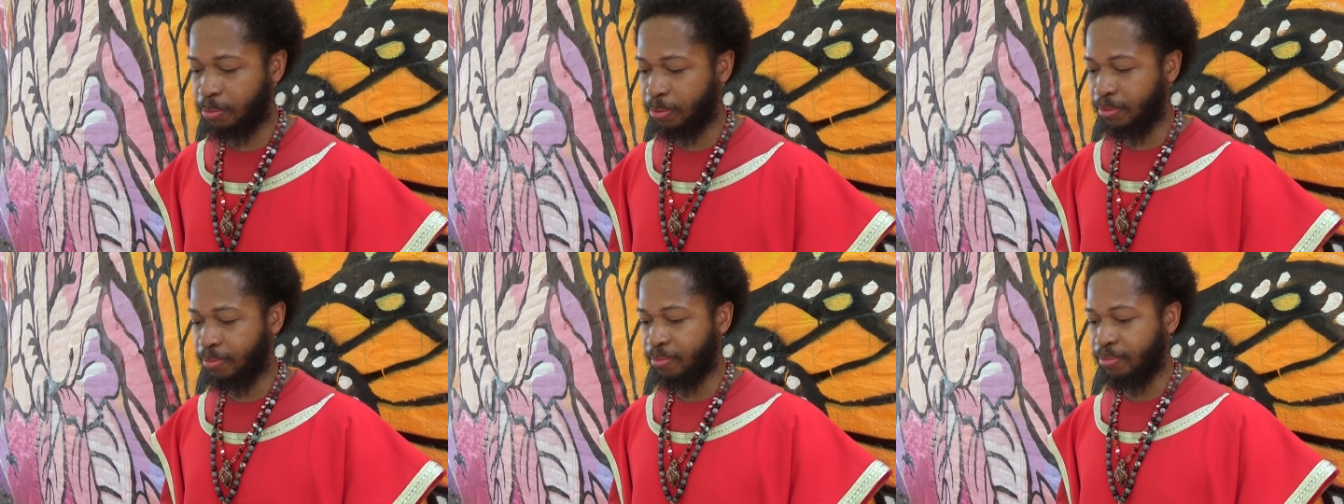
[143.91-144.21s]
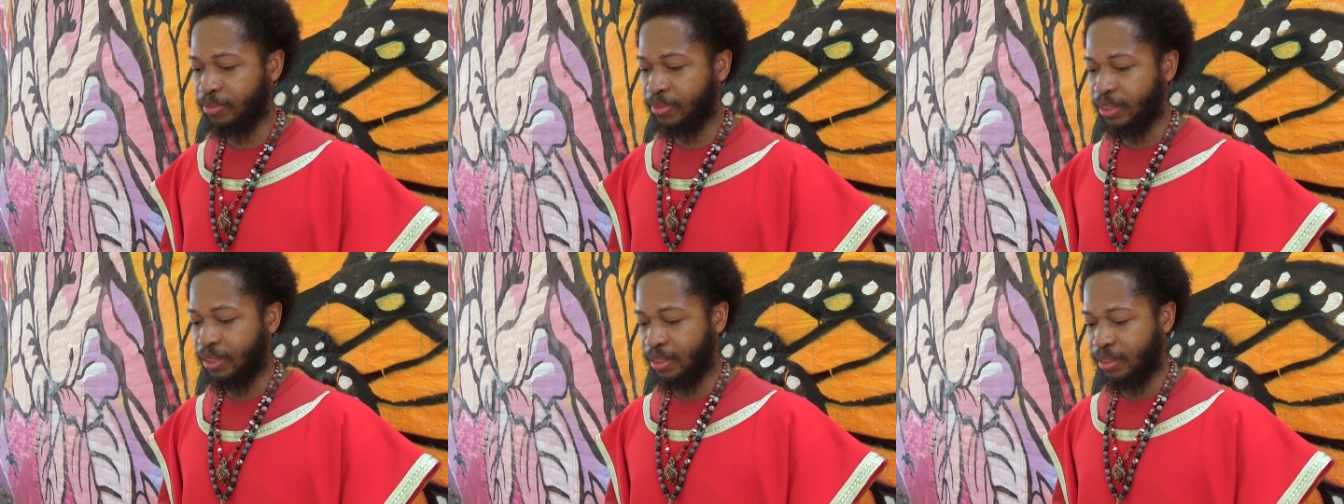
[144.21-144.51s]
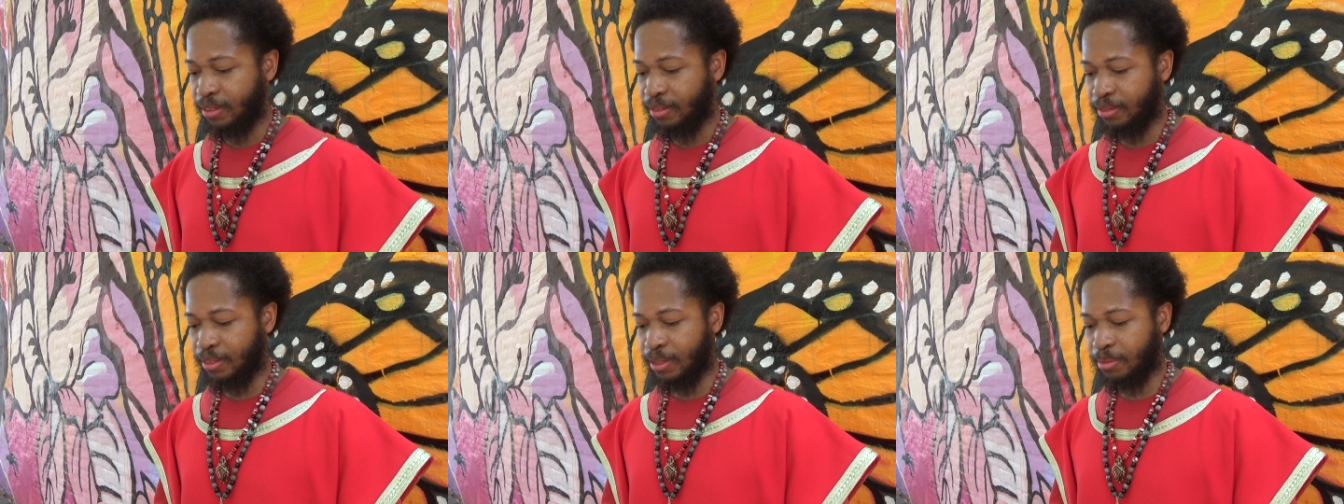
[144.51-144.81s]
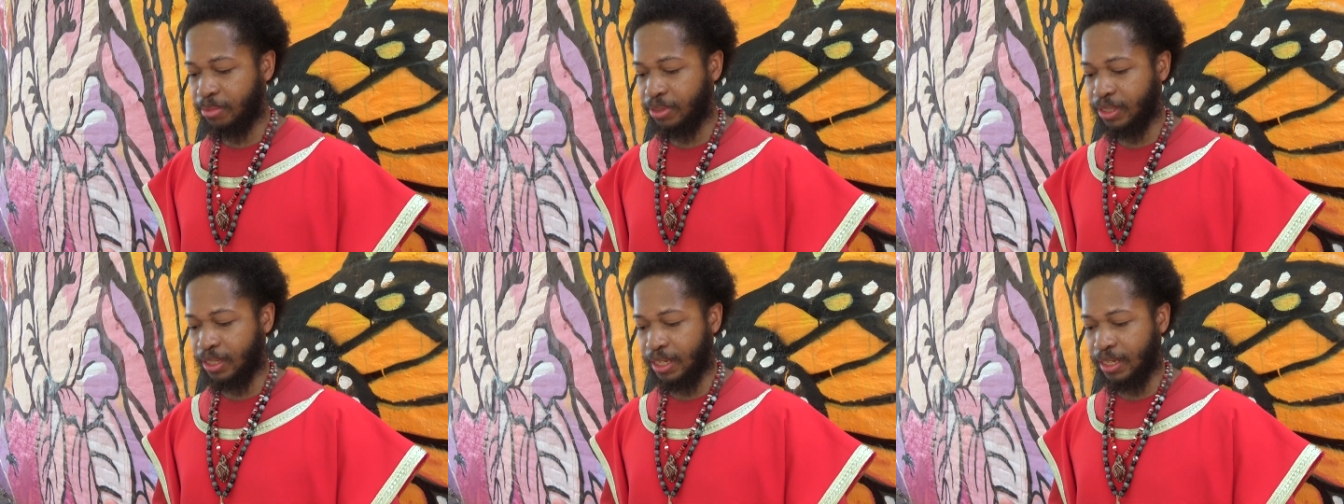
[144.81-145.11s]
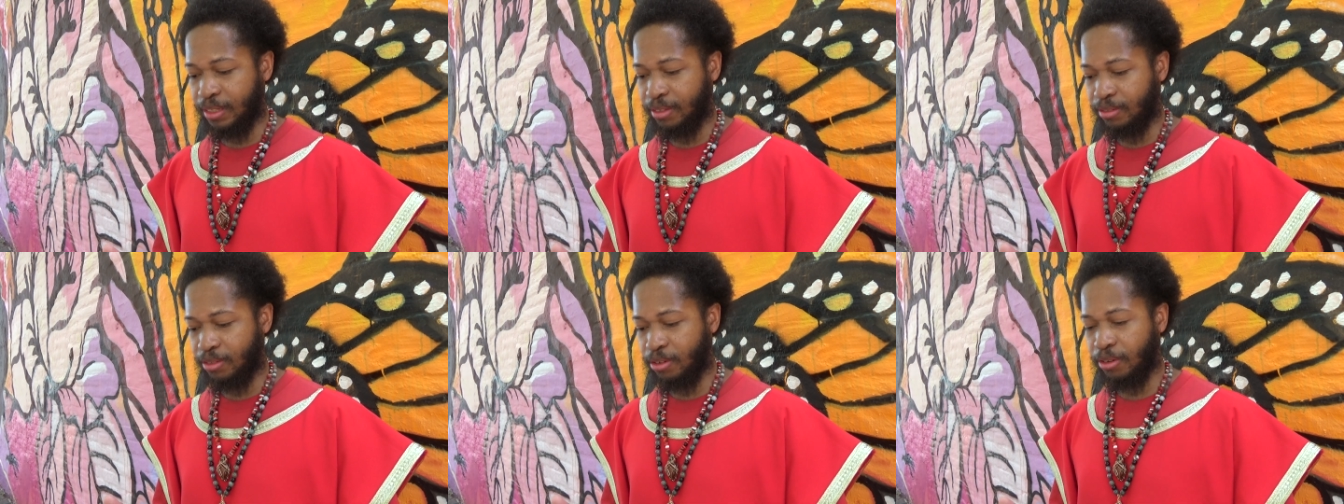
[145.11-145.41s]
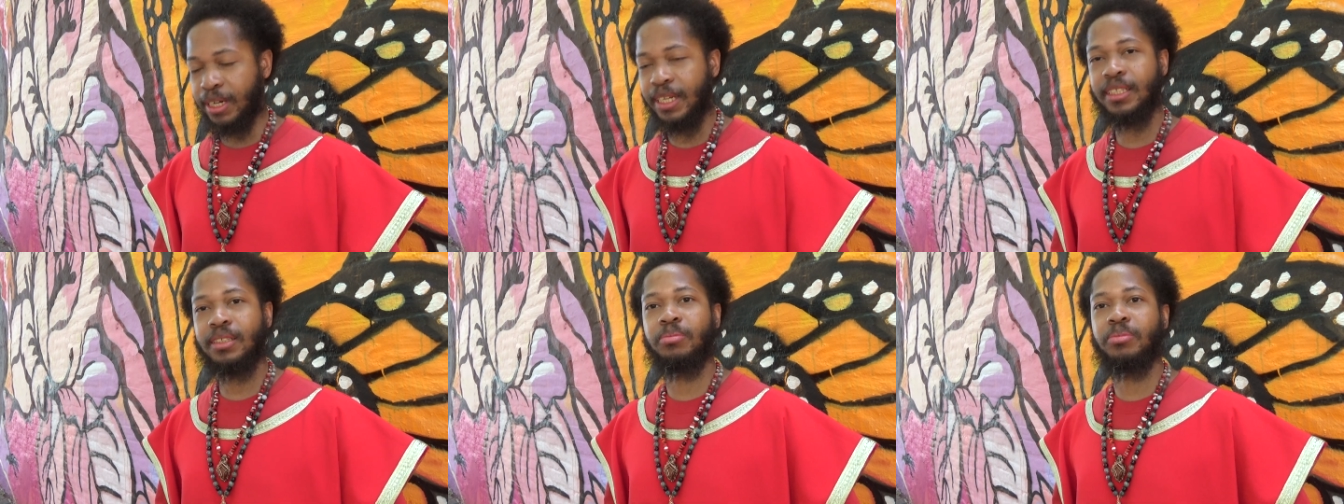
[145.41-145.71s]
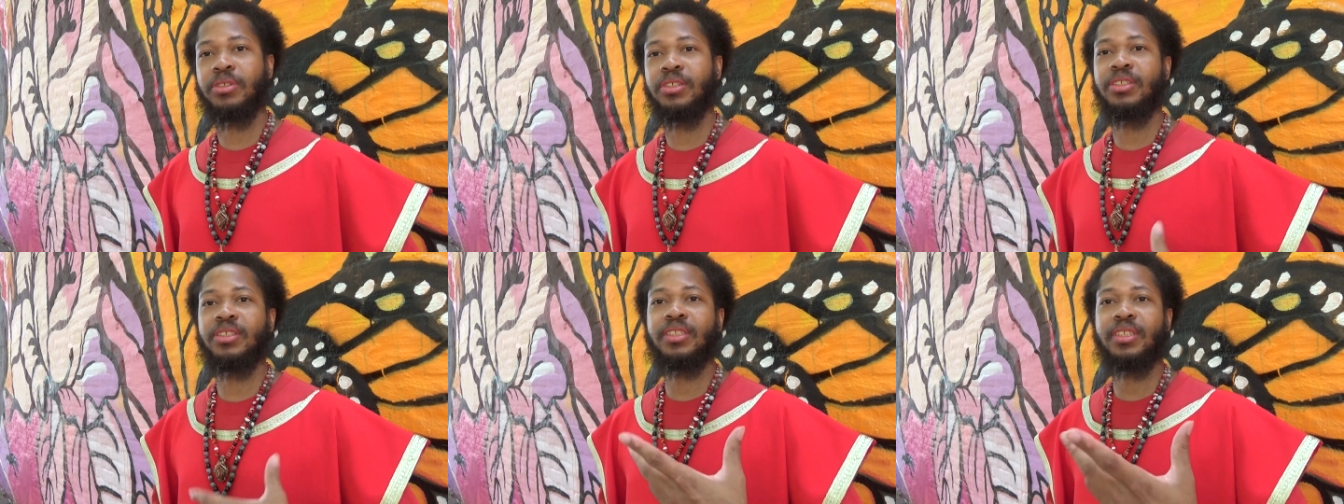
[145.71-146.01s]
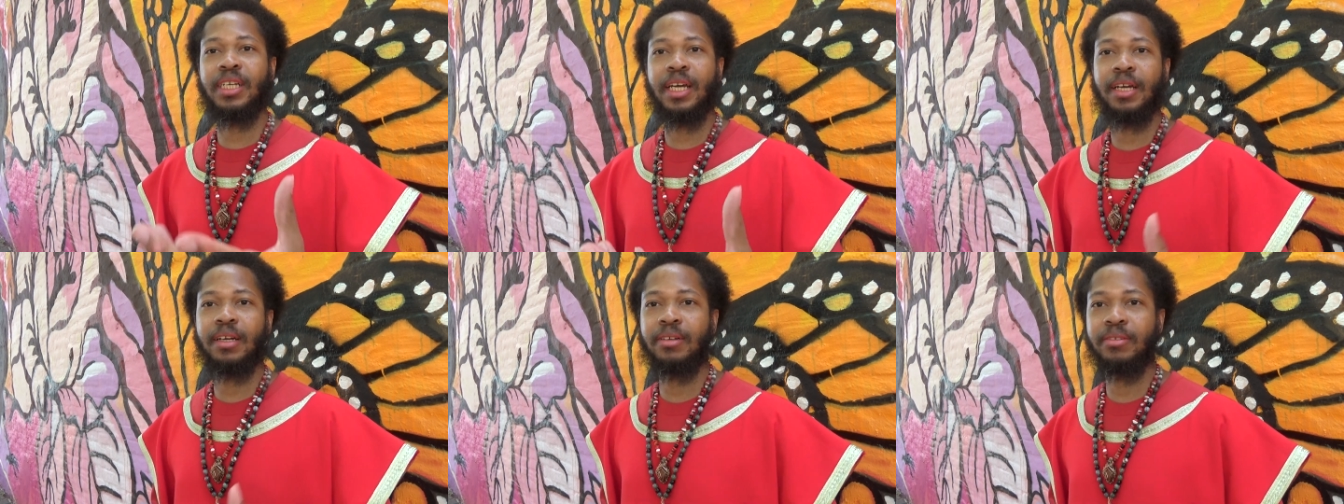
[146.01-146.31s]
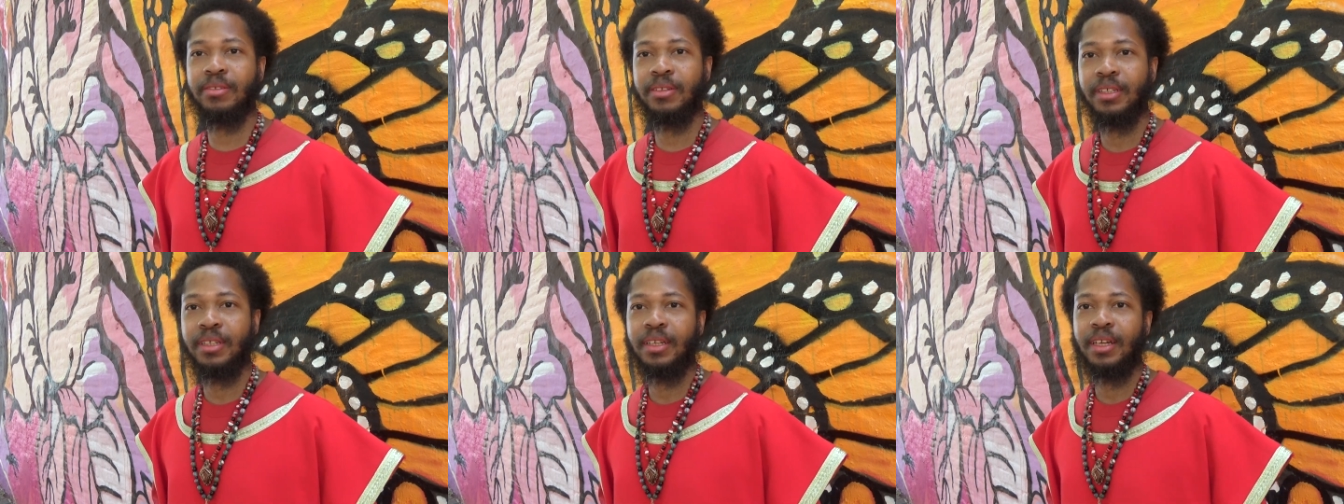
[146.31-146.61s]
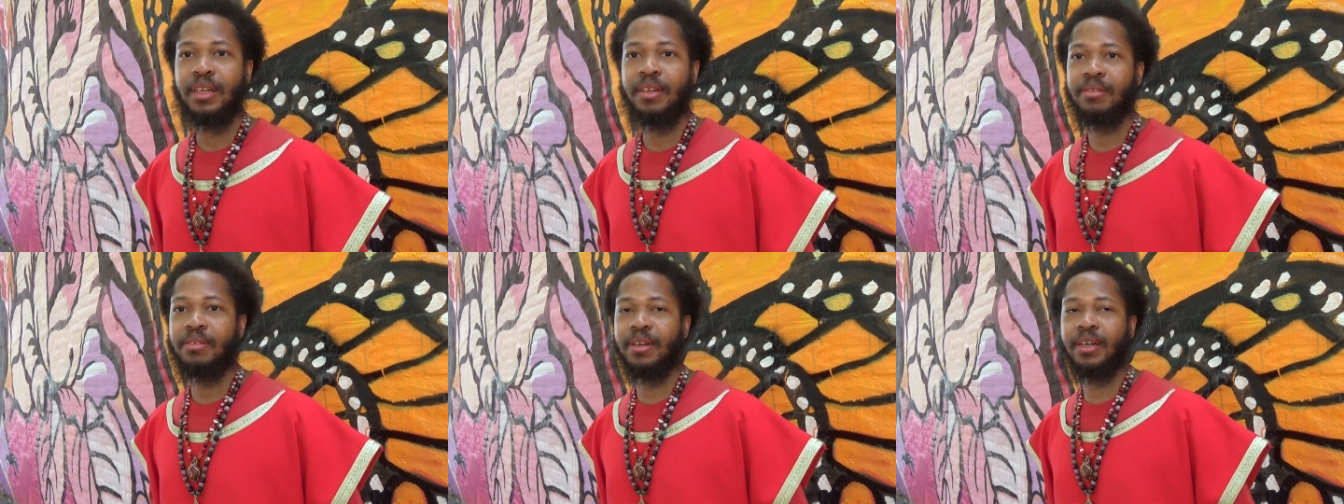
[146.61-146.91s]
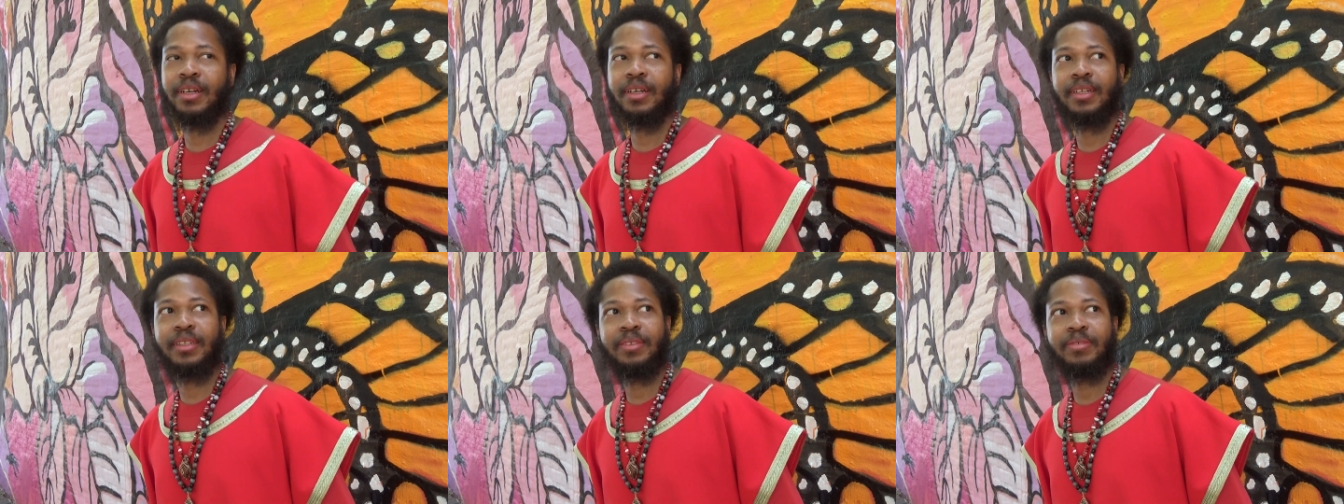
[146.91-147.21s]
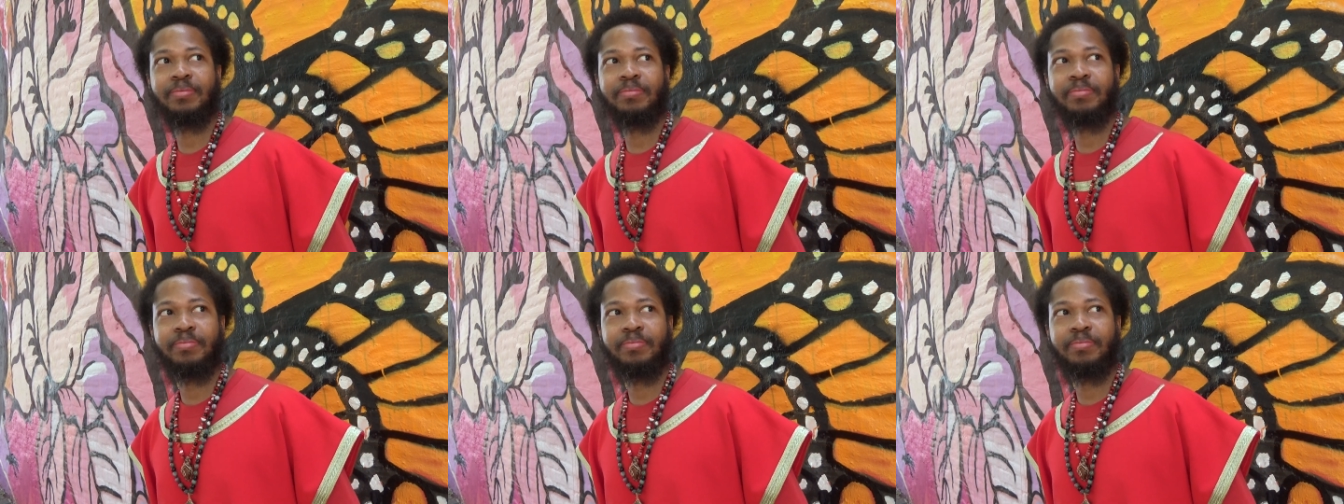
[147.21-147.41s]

You know what I'm saying? You know, that's some good sound. Alright.